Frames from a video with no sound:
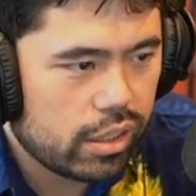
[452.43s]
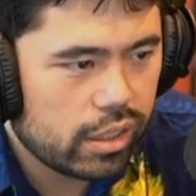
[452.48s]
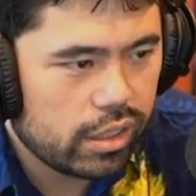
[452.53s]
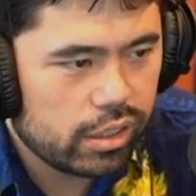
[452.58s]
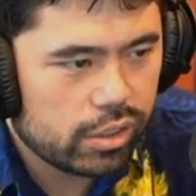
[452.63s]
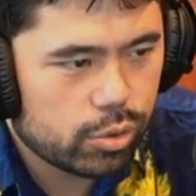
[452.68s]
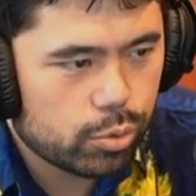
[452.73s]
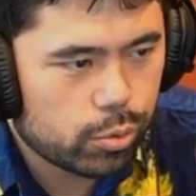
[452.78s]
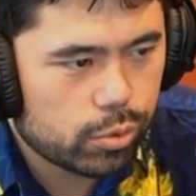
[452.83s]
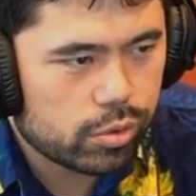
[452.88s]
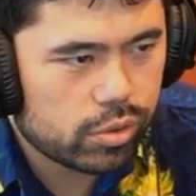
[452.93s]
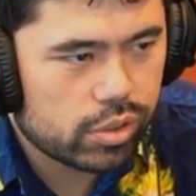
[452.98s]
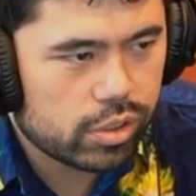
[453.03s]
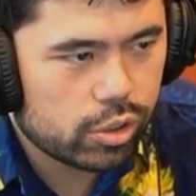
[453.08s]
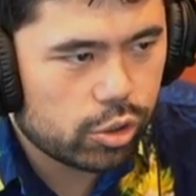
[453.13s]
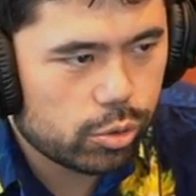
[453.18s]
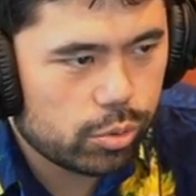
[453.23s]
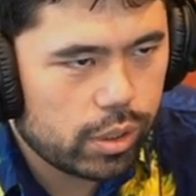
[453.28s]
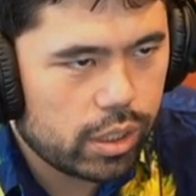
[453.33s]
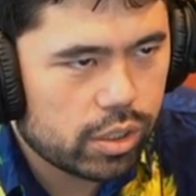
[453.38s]
in these sorts of
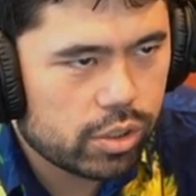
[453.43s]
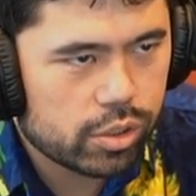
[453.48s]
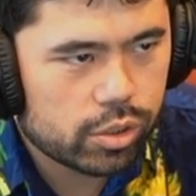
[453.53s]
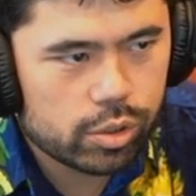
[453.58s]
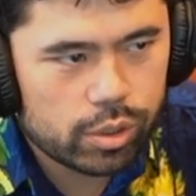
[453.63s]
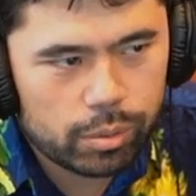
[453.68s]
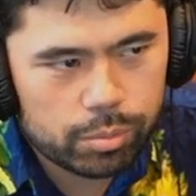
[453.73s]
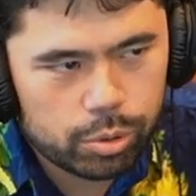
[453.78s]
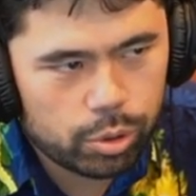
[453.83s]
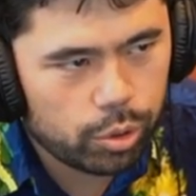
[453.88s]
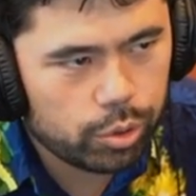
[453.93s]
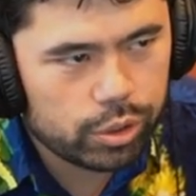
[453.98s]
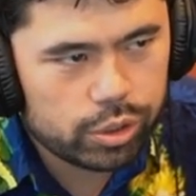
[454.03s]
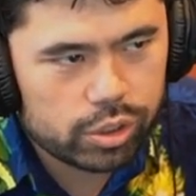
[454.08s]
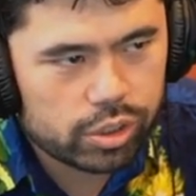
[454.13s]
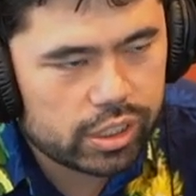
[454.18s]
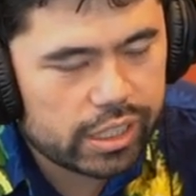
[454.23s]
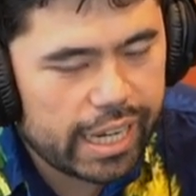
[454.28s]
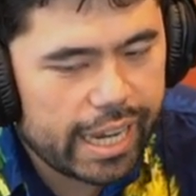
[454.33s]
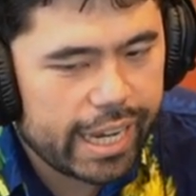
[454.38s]
situations, so I'm totally
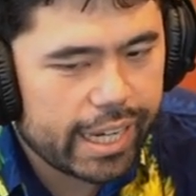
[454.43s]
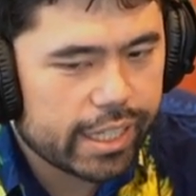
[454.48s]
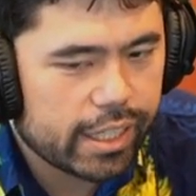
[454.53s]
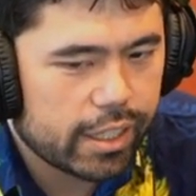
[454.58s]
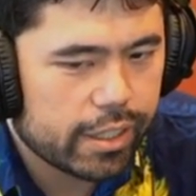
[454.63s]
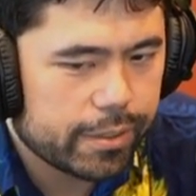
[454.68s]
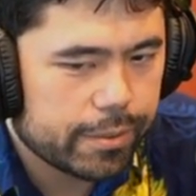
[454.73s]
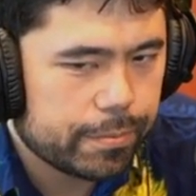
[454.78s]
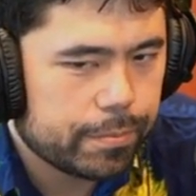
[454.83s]
just sacking.